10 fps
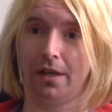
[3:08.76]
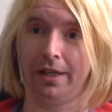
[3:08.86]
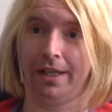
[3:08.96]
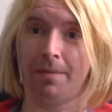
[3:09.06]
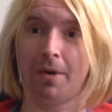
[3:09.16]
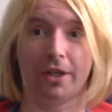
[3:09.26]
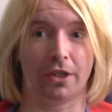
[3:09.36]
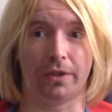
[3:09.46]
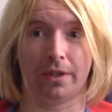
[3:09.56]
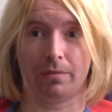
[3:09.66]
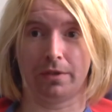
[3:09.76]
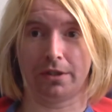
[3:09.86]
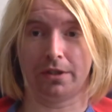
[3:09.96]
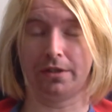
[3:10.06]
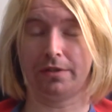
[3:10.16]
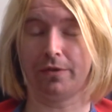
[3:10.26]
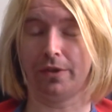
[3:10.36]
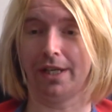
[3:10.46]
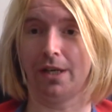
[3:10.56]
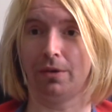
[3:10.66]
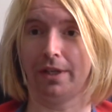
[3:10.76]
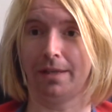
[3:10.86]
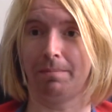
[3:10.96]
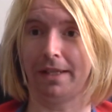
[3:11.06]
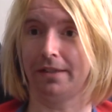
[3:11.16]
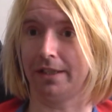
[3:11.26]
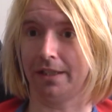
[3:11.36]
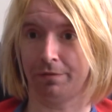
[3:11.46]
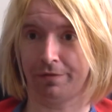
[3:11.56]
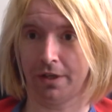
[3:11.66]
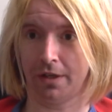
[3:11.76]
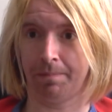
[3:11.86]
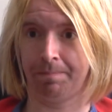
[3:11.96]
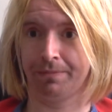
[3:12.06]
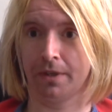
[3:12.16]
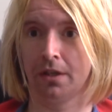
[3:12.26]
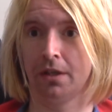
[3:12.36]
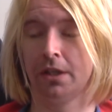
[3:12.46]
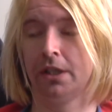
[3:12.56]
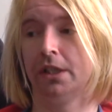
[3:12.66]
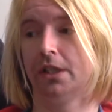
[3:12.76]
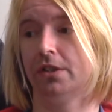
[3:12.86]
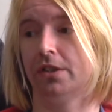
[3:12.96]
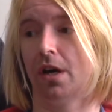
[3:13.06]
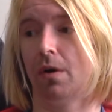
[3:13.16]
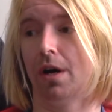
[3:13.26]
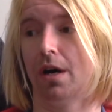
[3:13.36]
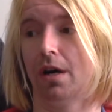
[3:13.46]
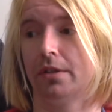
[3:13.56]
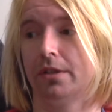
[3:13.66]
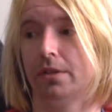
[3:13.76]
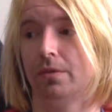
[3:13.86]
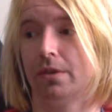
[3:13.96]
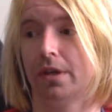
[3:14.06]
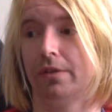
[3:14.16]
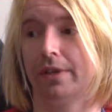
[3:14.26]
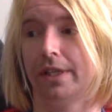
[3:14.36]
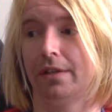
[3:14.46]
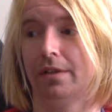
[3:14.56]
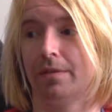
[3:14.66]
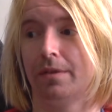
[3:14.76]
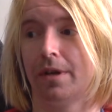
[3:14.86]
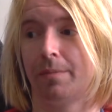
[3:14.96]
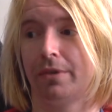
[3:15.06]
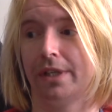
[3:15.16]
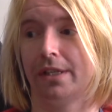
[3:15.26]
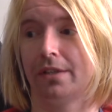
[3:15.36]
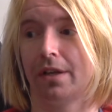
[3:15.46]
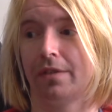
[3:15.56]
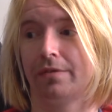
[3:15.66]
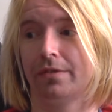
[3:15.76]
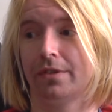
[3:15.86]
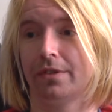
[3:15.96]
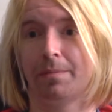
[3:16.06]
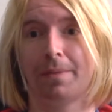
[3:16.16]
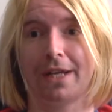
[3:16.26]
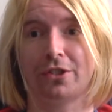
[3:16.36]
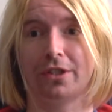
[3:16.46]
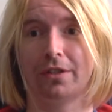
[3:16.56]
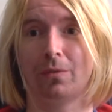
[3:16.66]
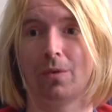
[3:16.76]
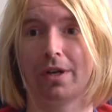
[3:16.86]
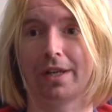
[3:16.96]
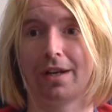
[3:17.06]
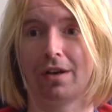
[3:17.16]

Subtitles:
an EMI unit, which is for the elderly and mentally infirm. So I do kind of lead a pretty kind of compassionate working